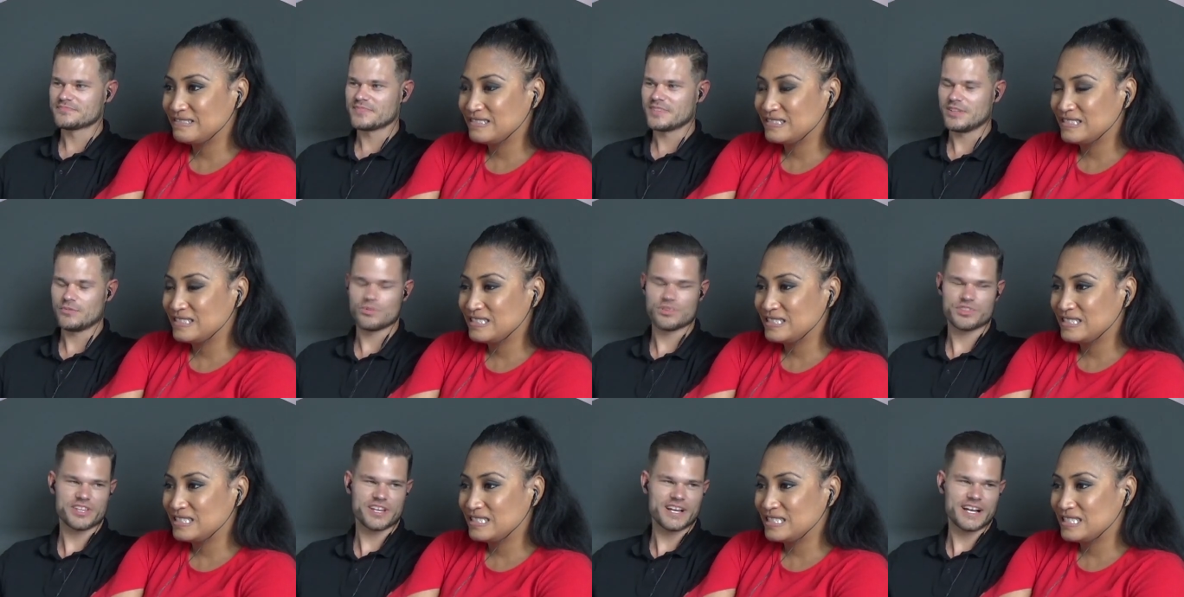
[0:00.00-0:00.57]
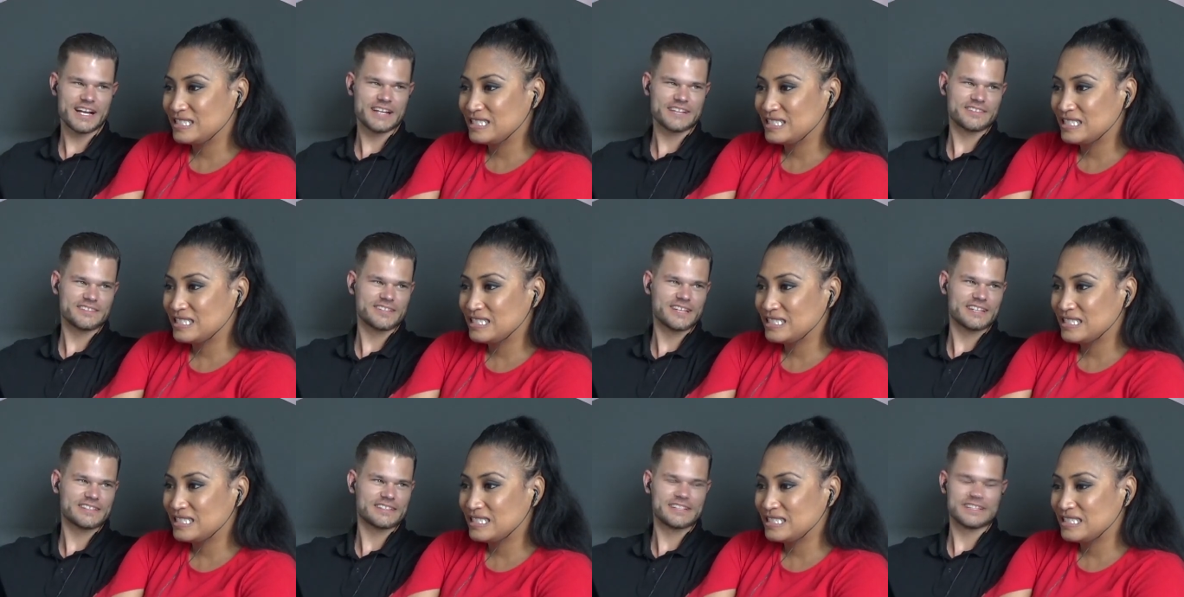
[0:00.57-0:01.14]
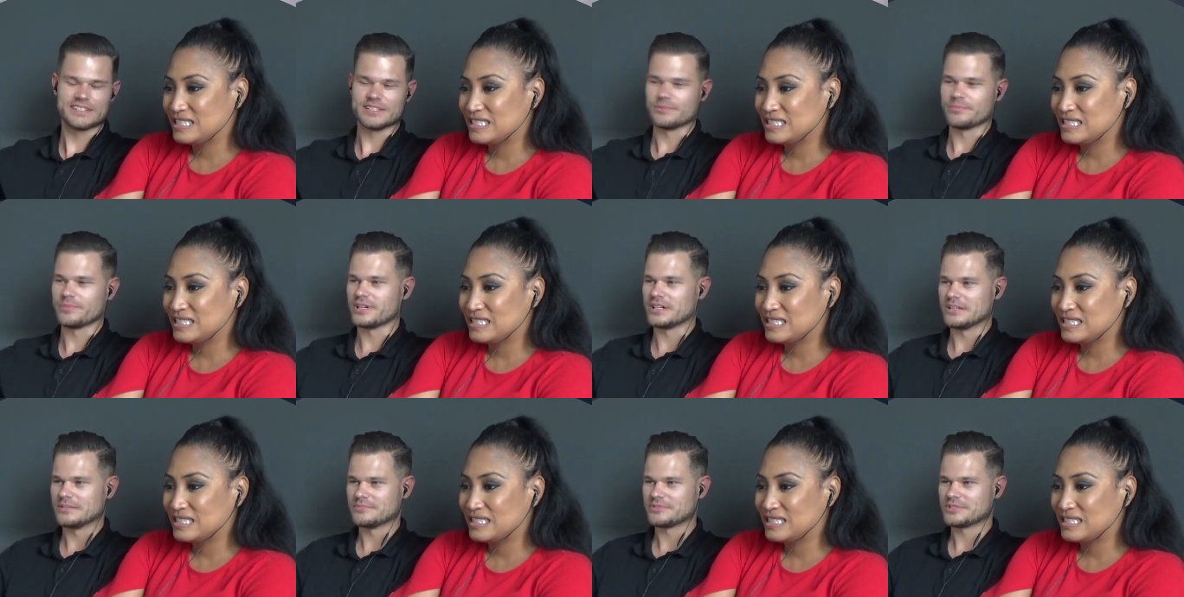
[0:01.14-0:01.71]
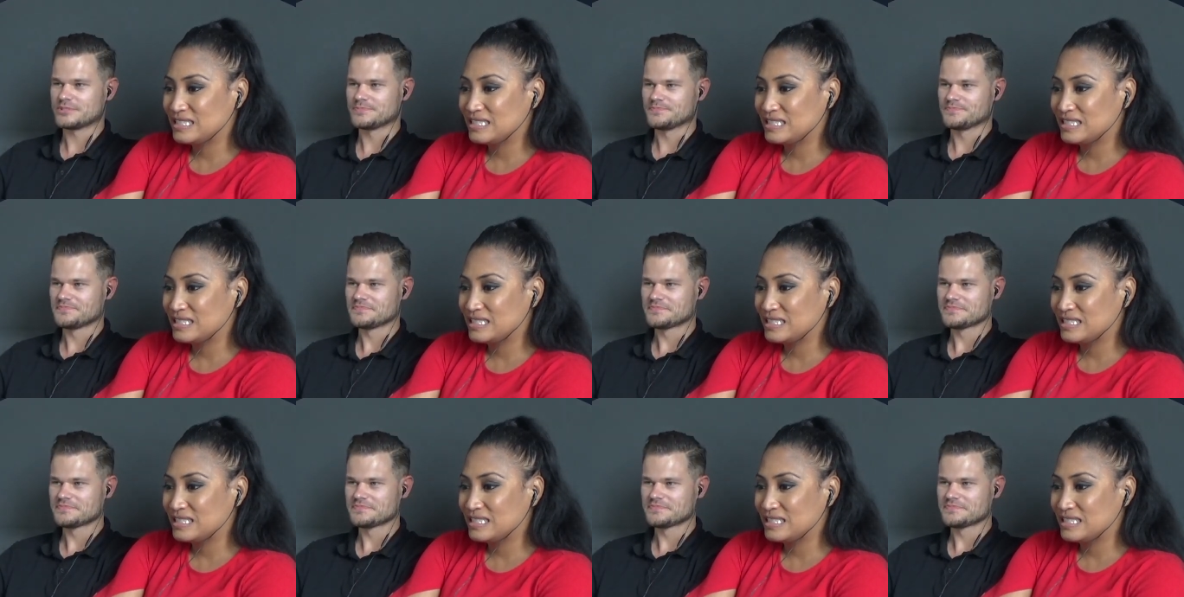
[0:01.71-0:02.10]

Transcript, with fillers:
Speaker 1: He was the guy to detonate the bombs.